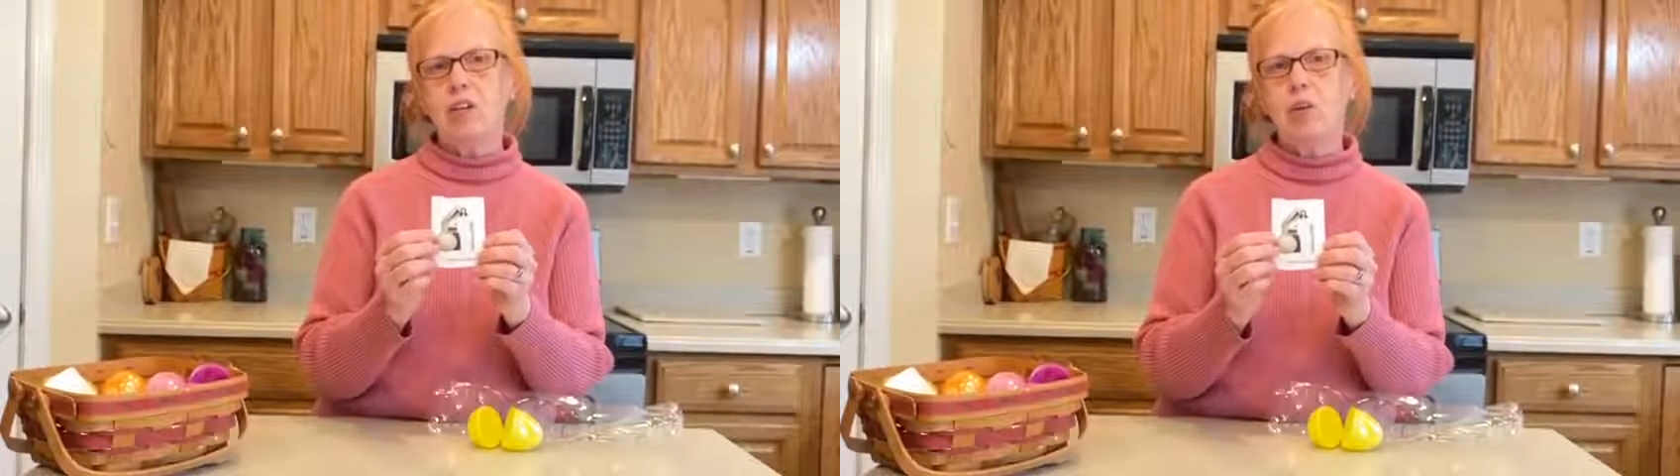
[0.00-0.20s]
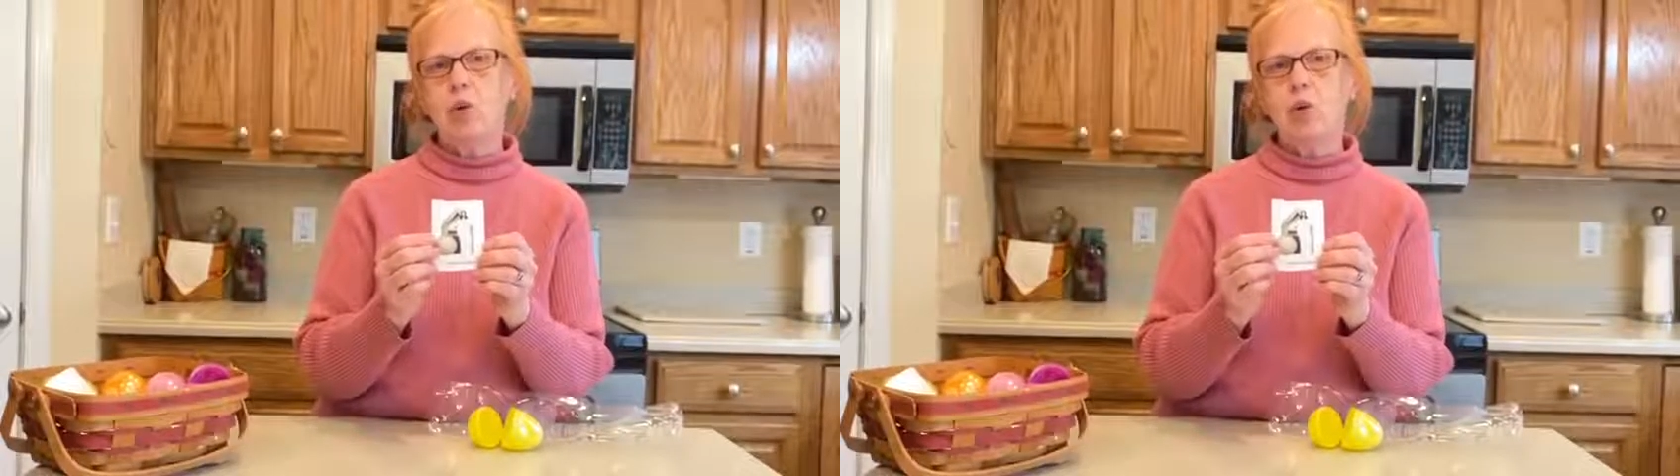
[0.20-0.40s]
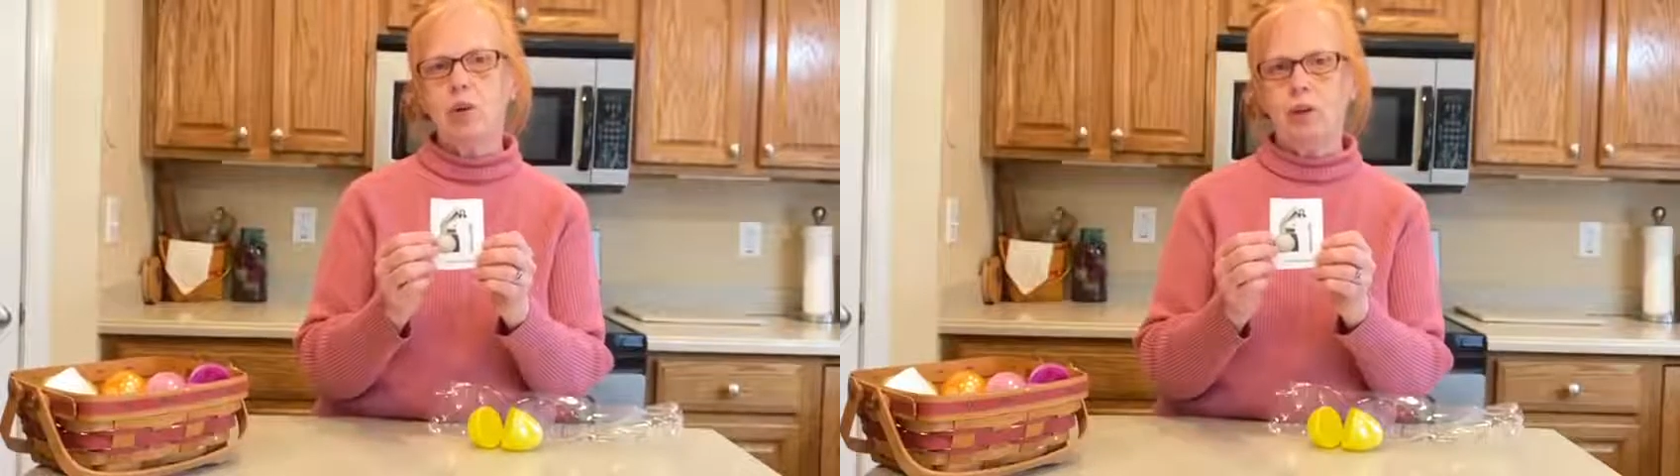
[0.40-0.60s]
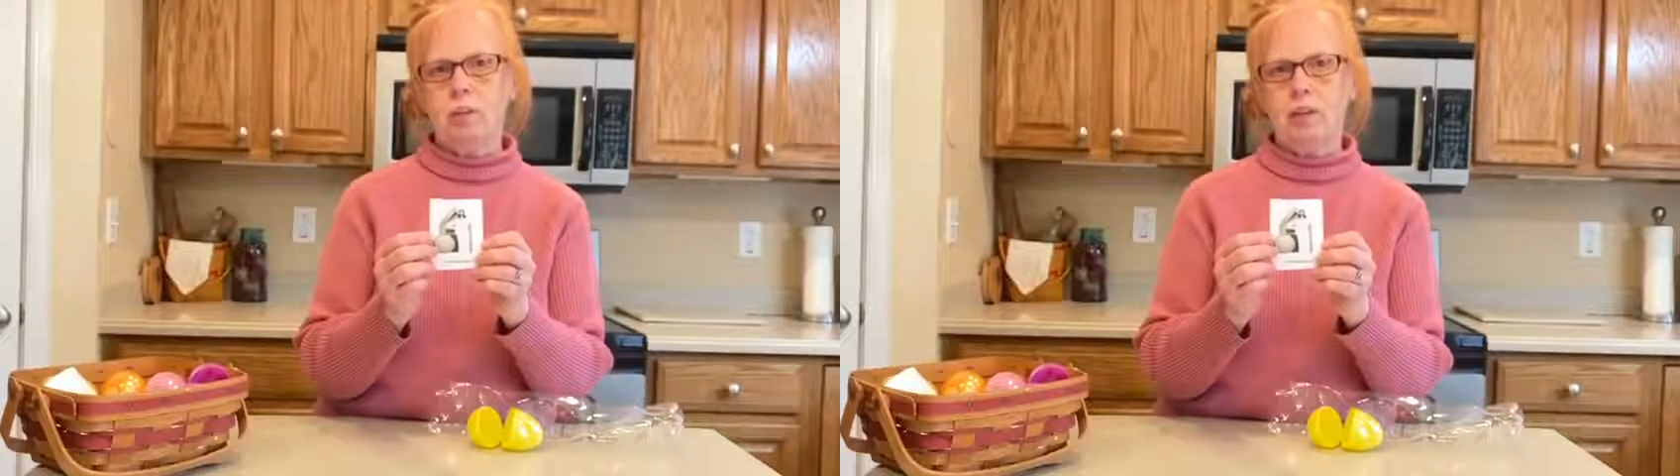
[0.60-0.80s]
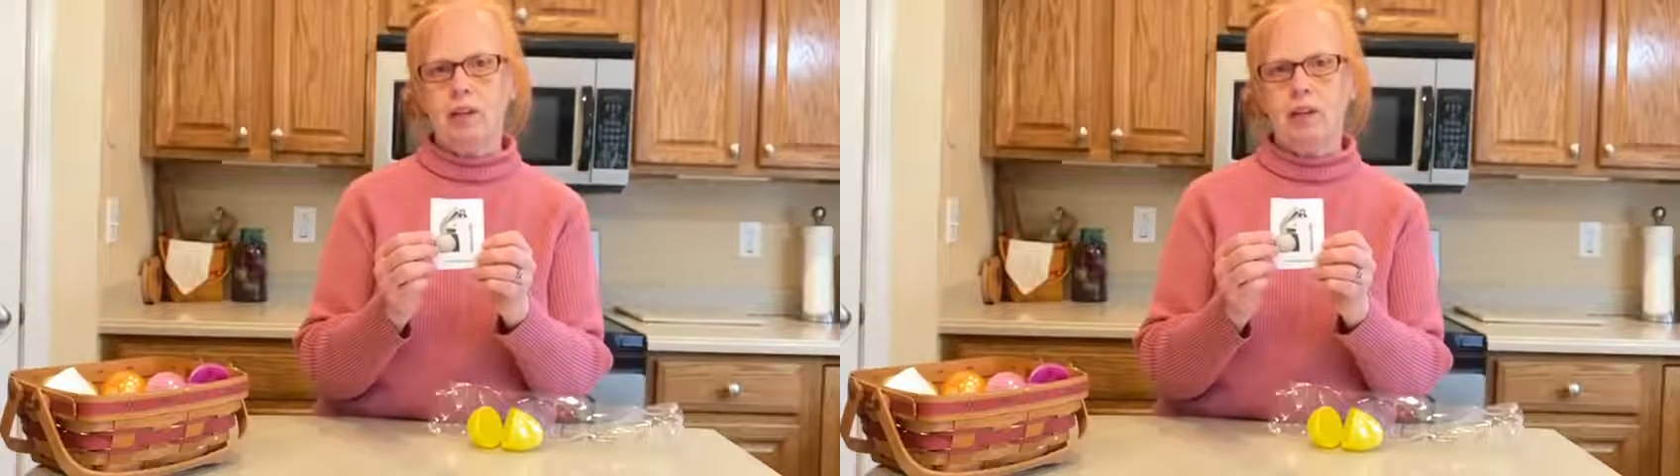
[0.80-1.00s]
you
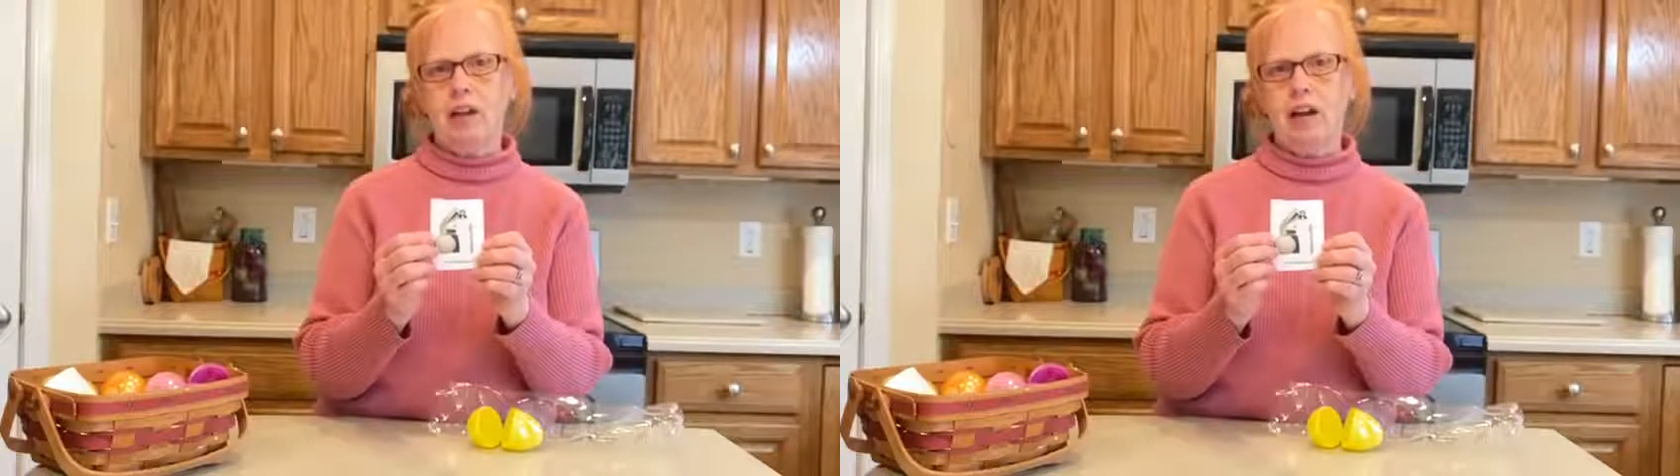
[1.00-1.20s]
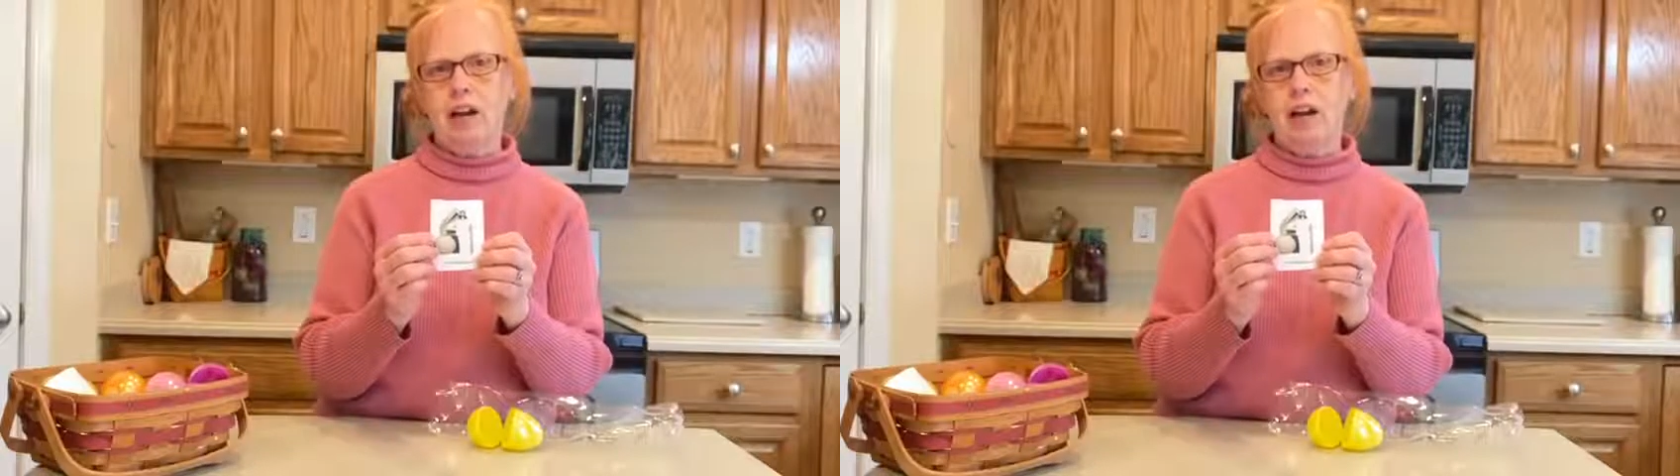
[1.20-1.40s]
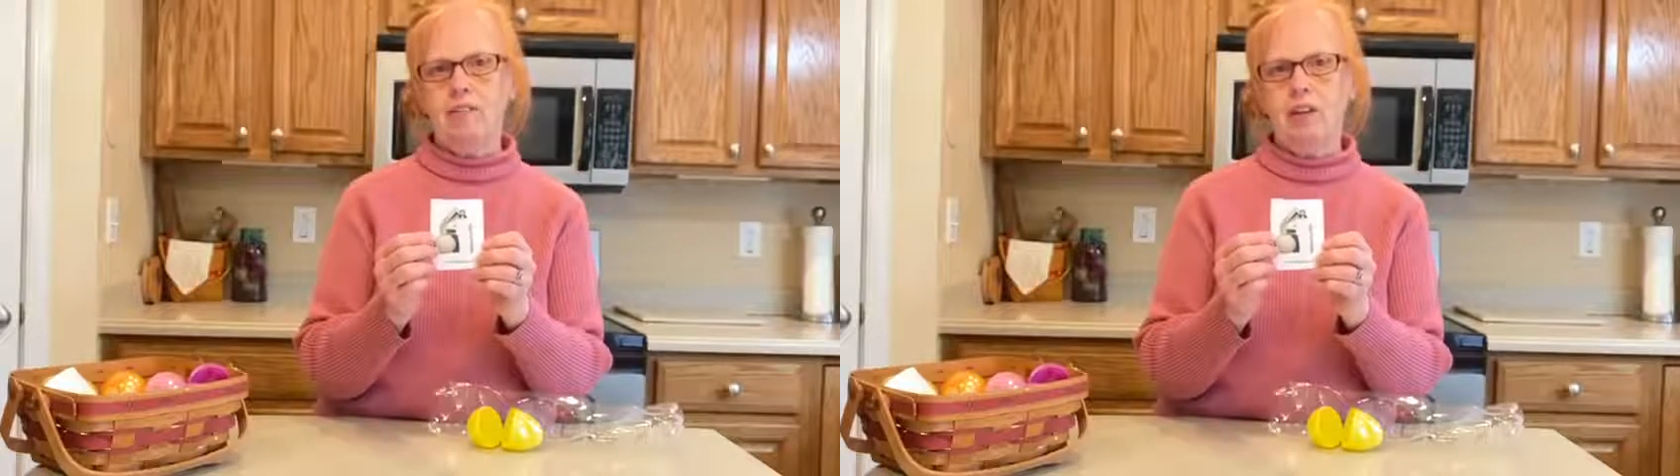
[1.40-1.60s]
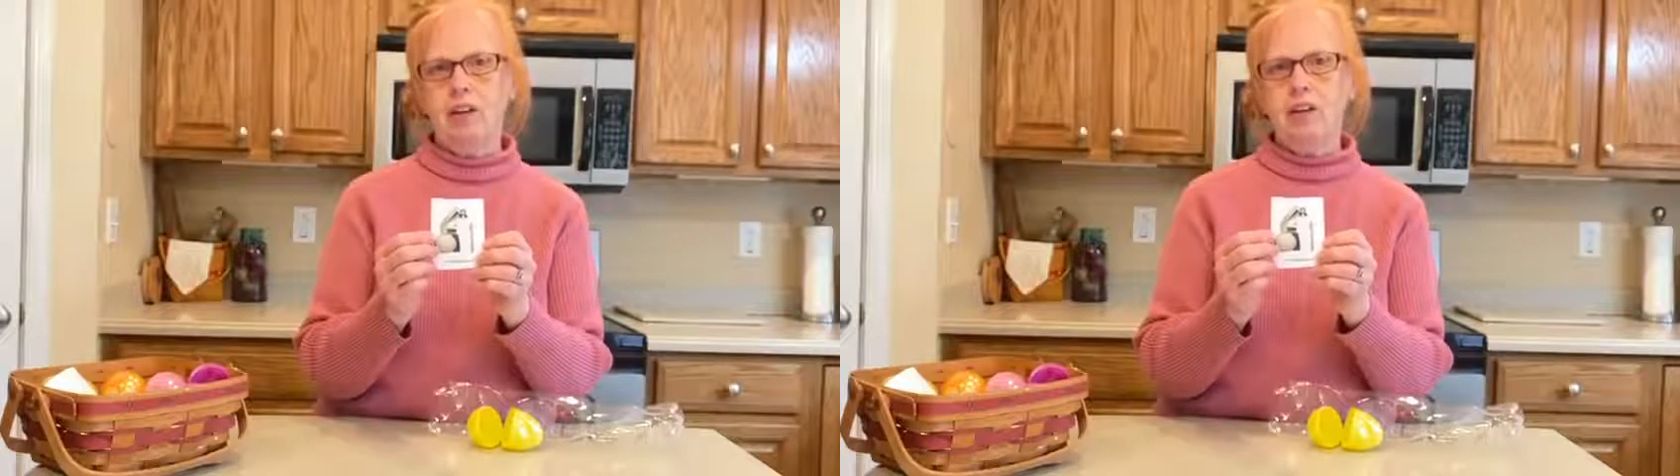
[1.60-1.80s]
can be alive,